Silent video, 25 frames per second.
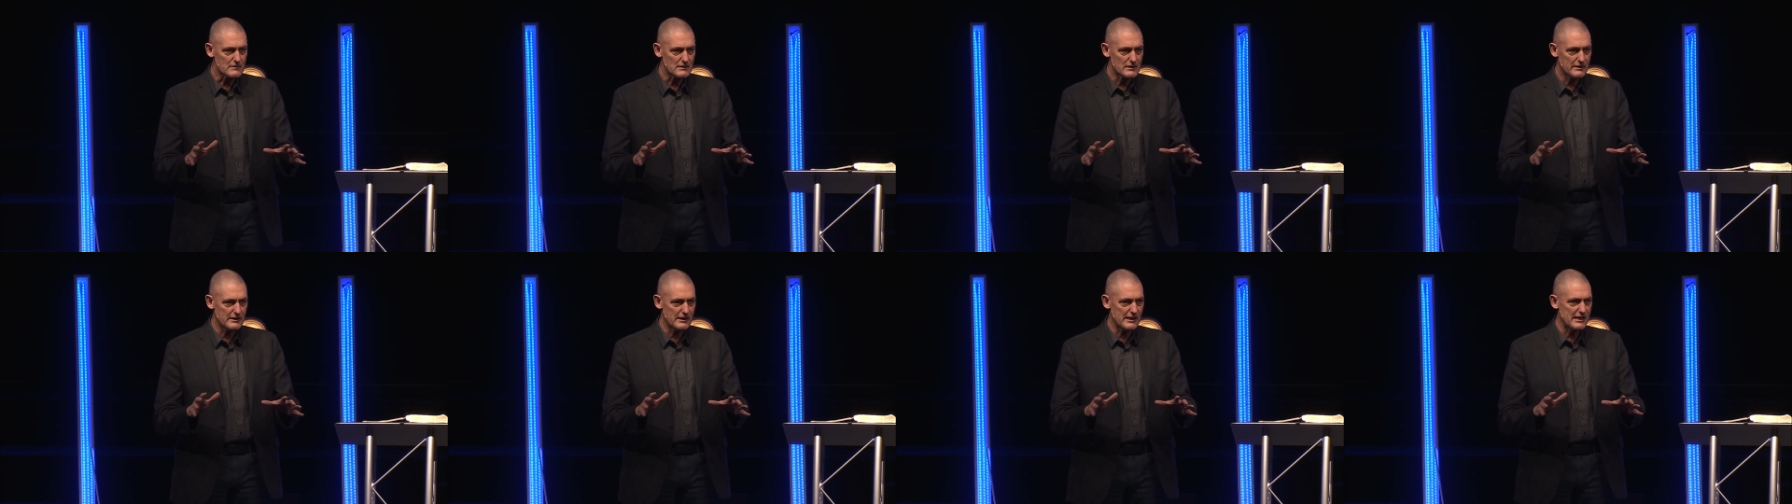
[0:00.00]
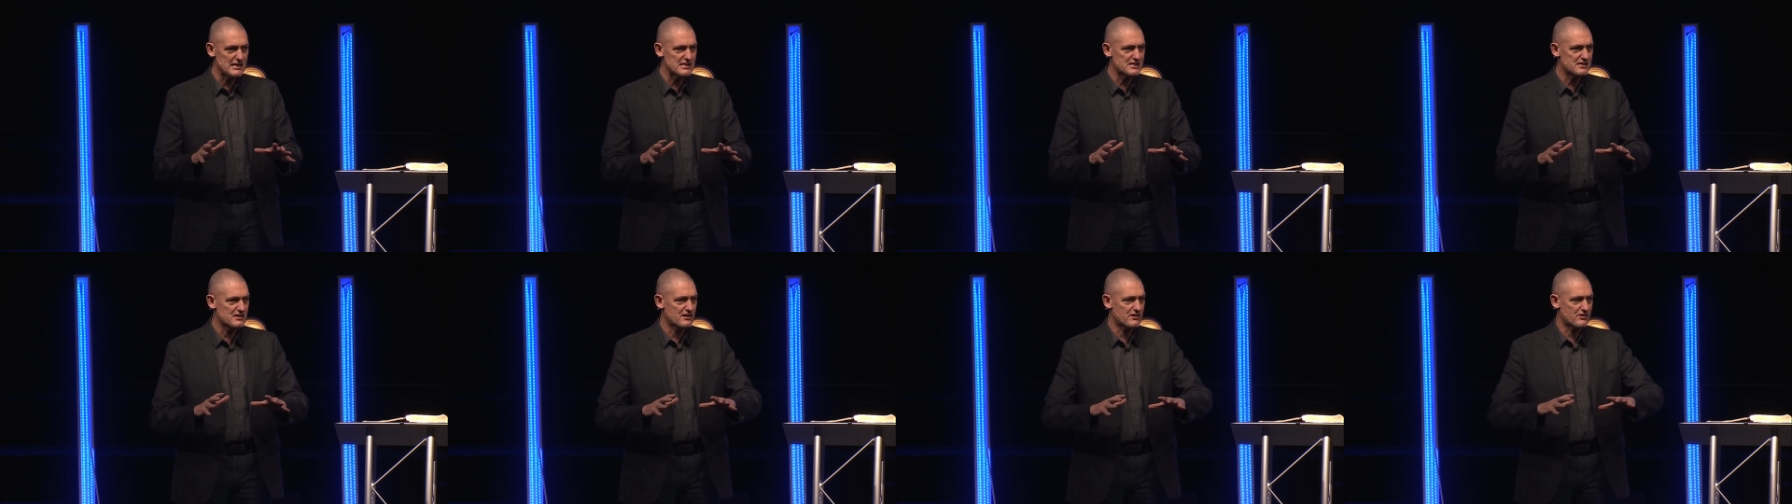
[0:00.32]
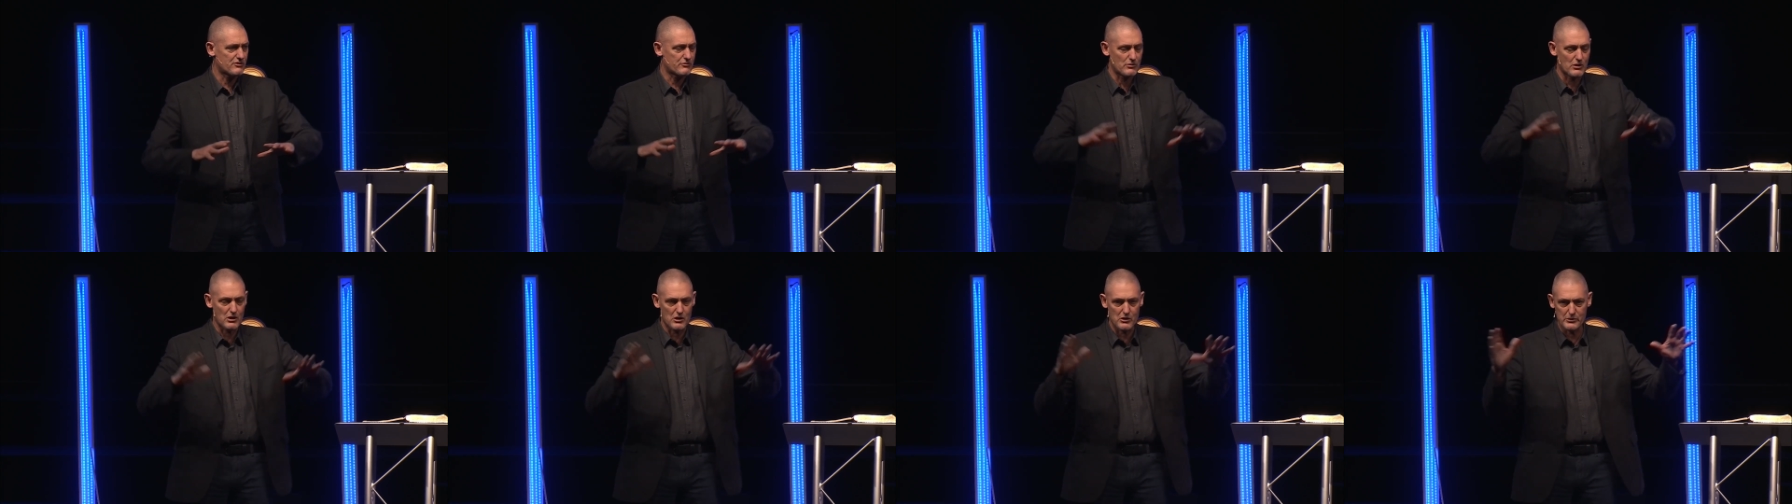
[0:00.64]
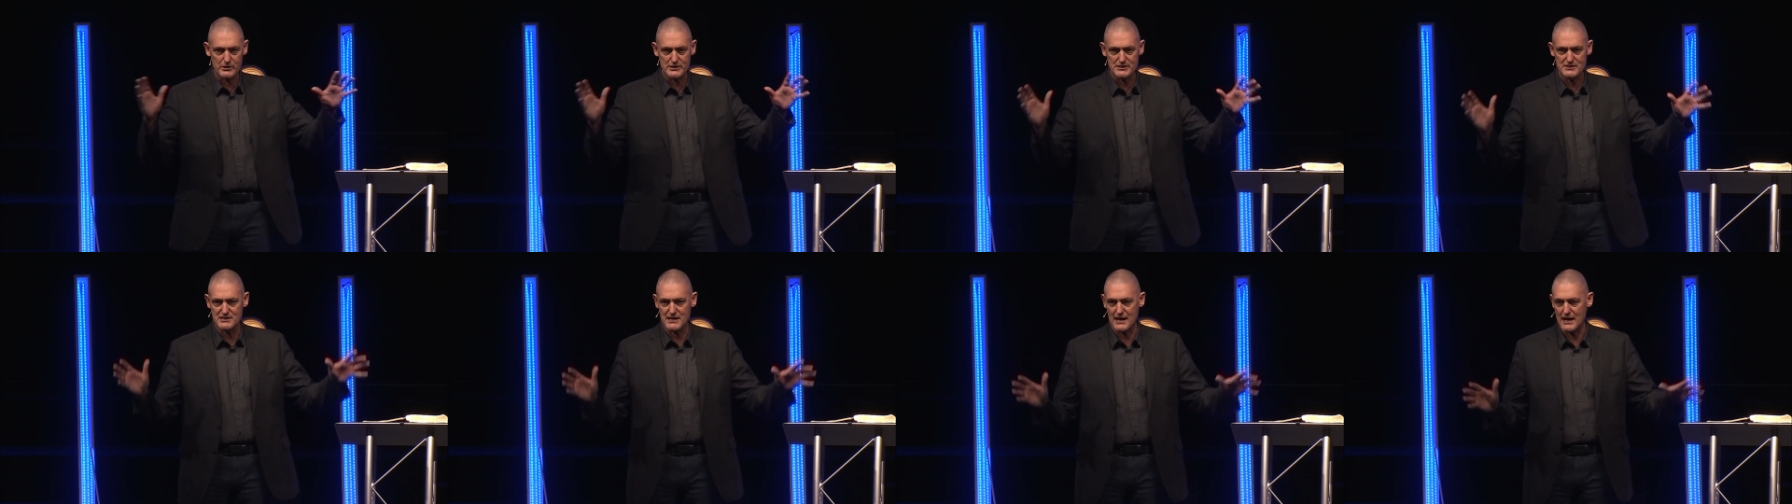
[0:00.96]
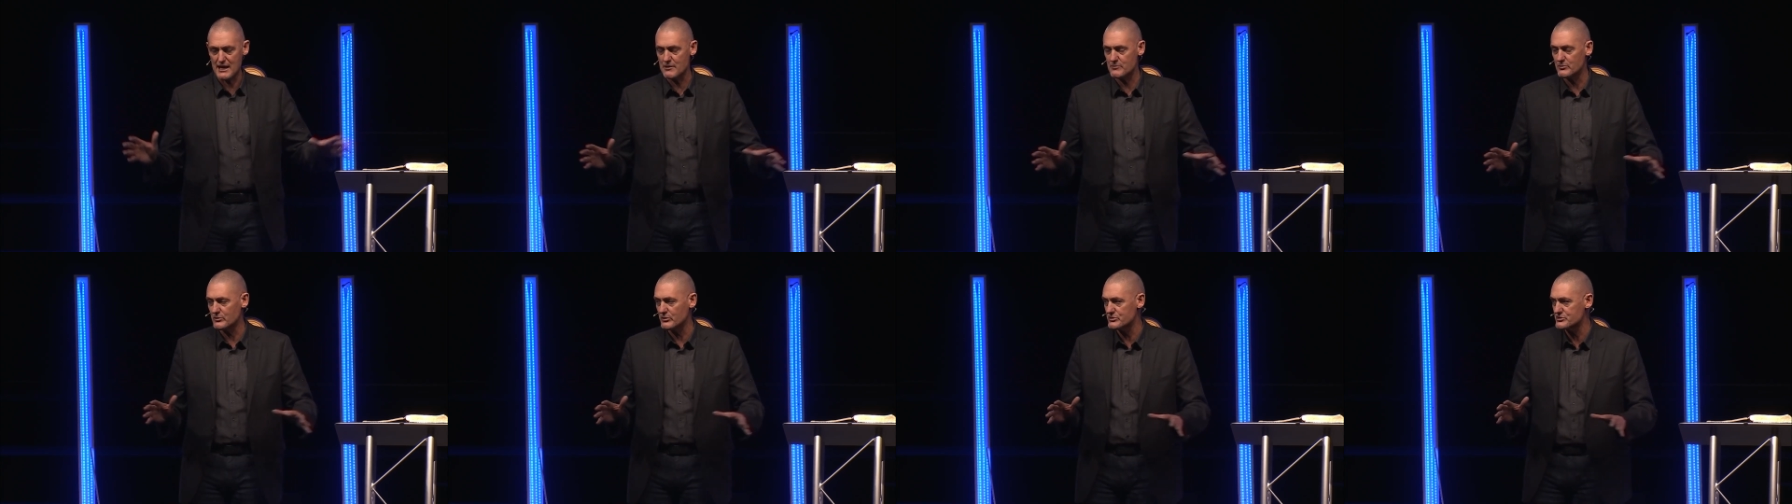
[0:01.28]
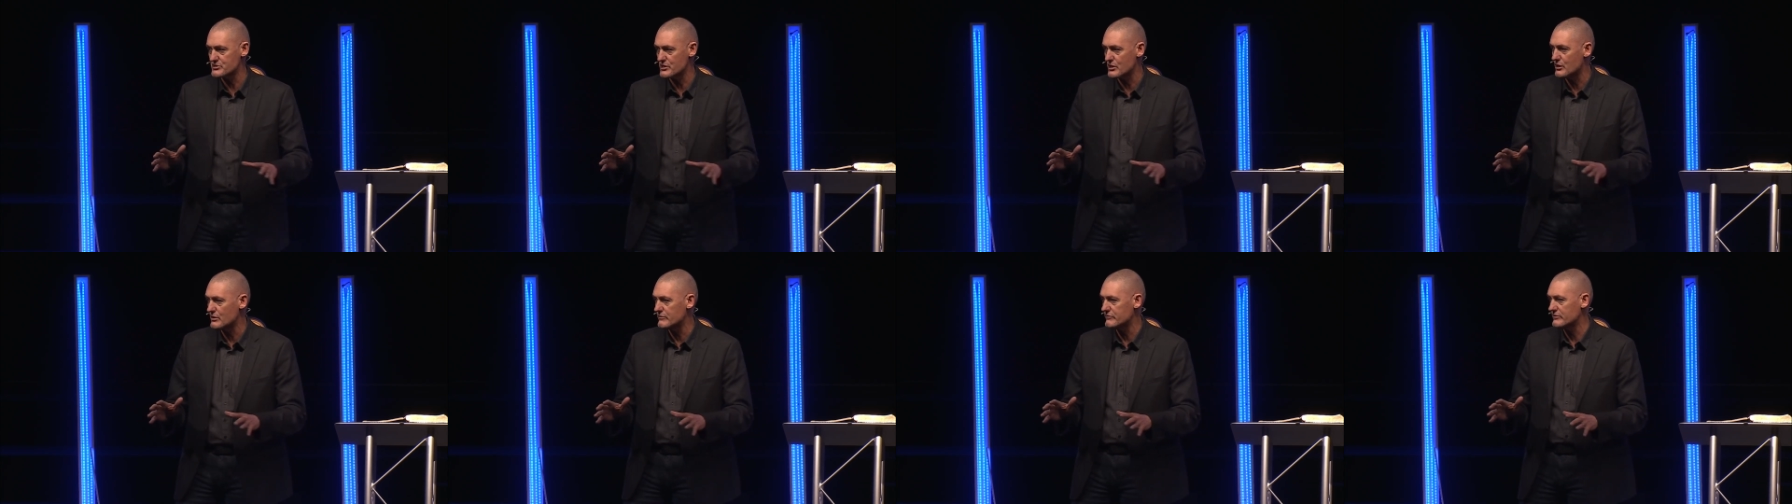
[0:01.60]
and he's throwing
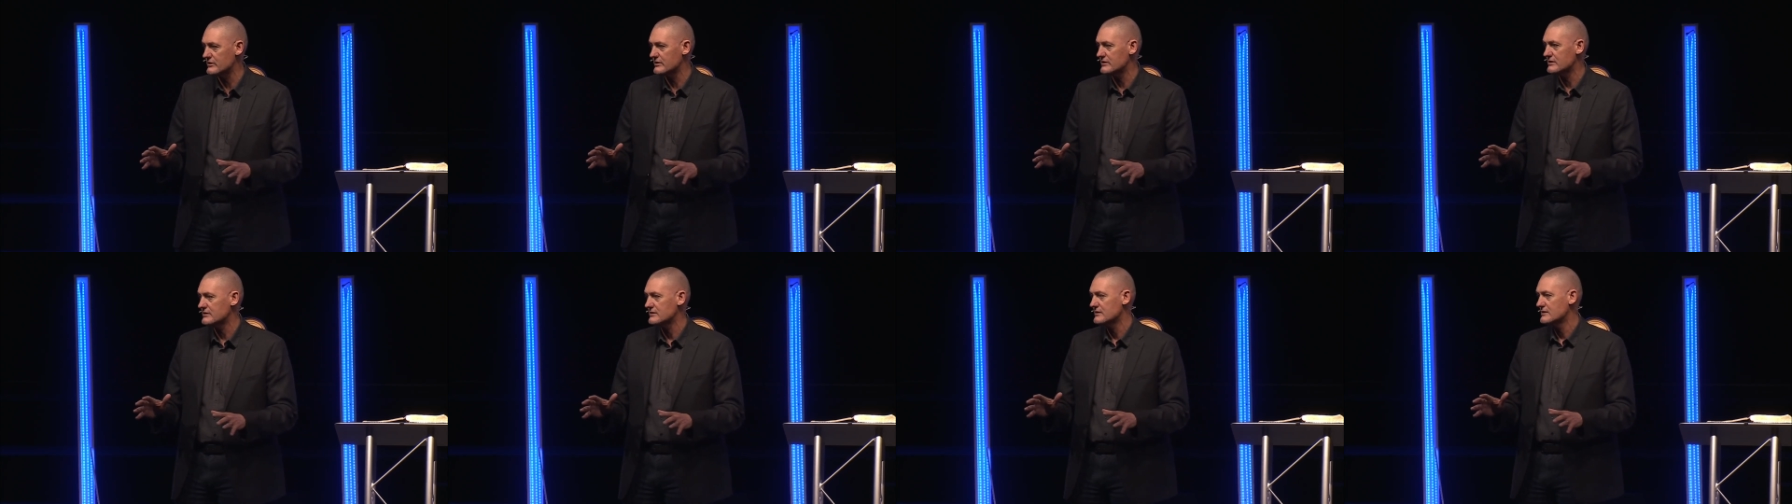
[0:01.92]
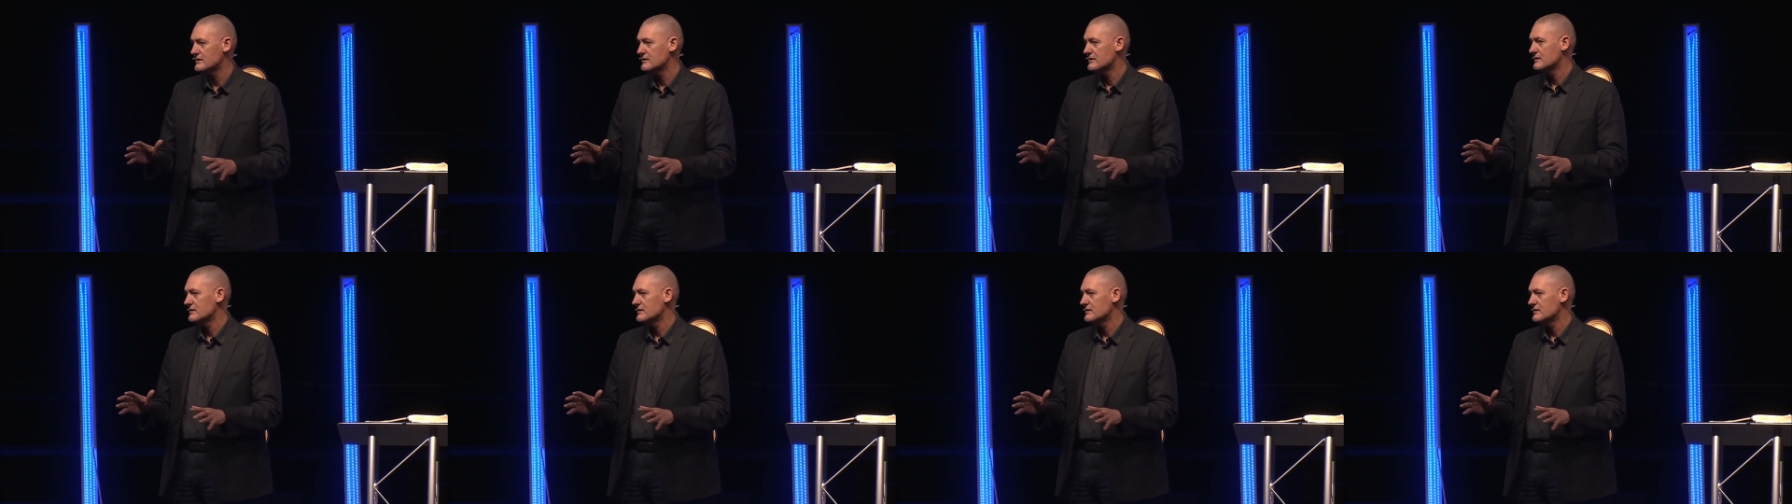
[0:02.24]
tables over.